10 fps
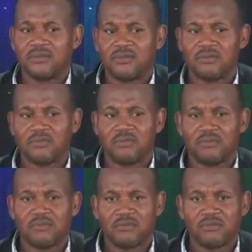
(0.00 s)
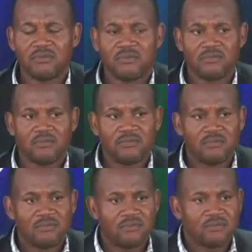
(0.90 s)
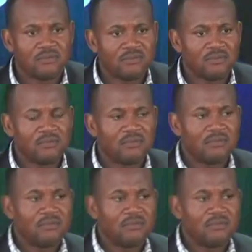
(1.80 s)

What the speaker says: No one is speaking in this clip.